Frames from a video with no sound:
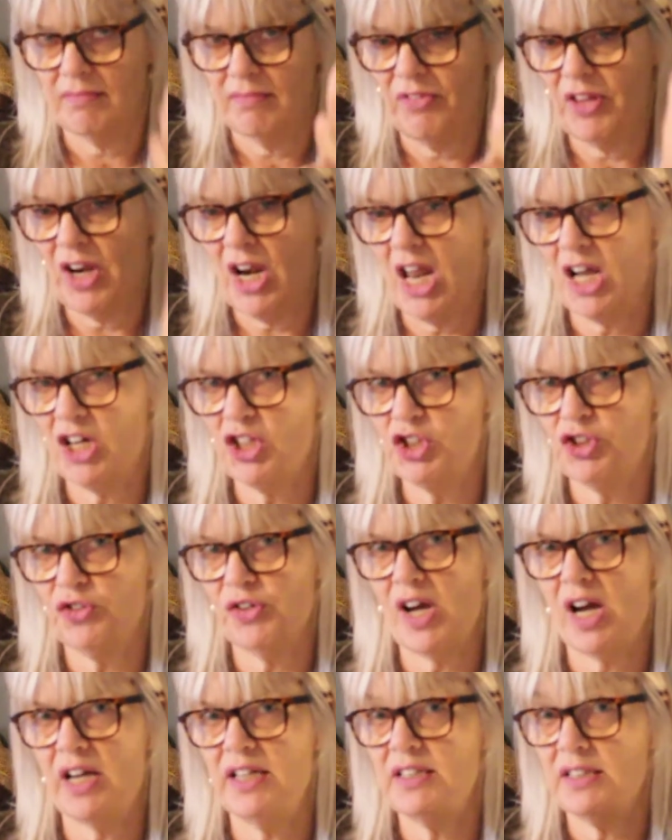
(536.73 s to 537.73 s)
the luxury
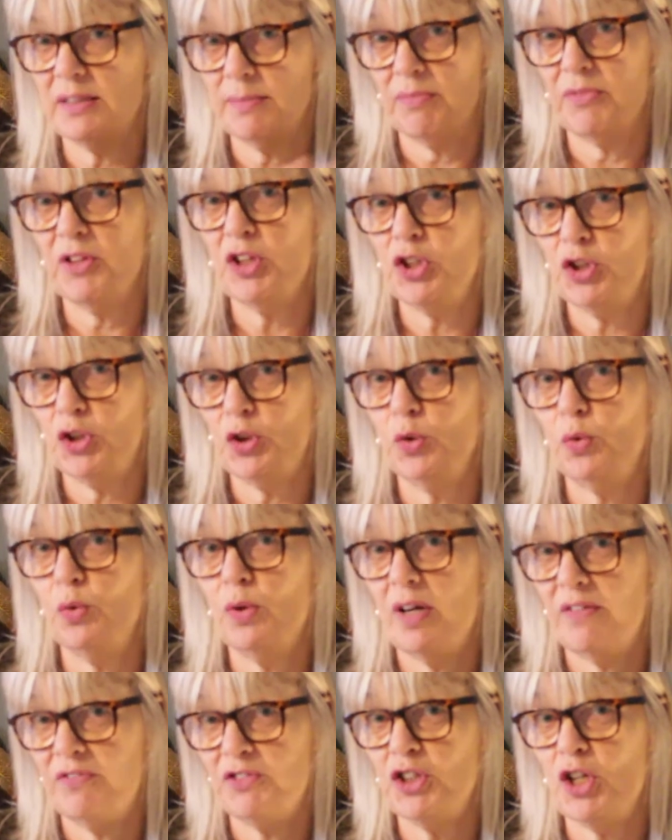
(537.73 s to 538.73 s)
item that you
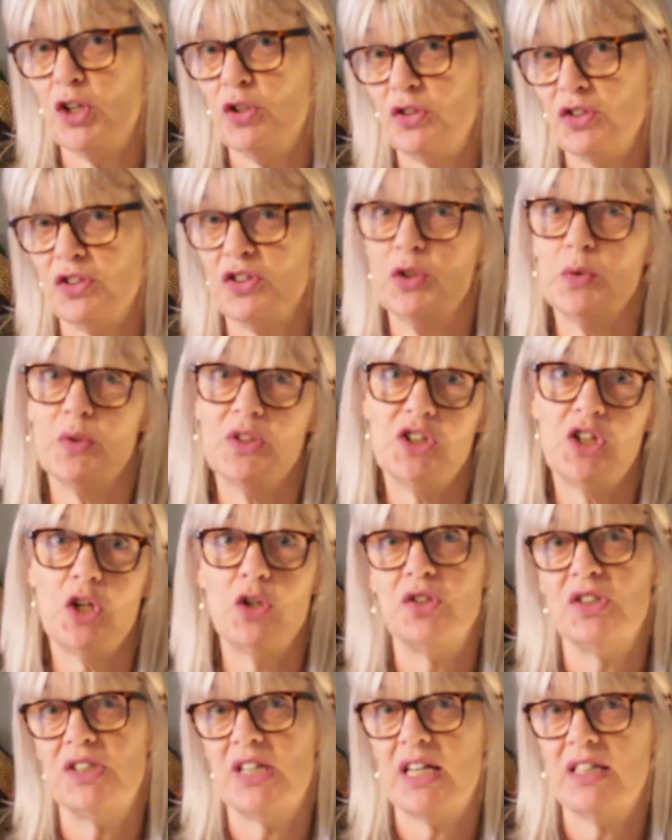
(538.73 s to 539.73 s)
have chosen to
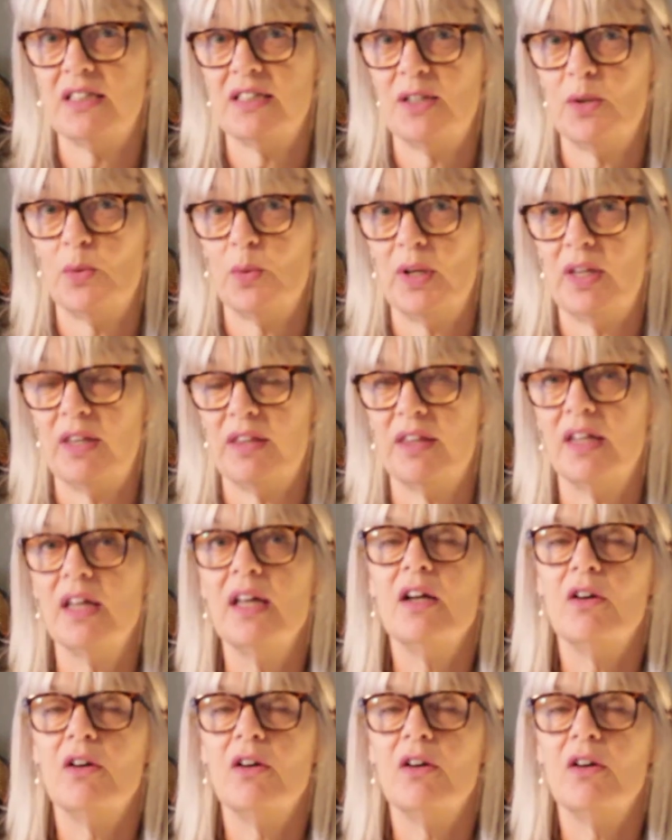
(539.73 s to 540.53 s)
associate it with.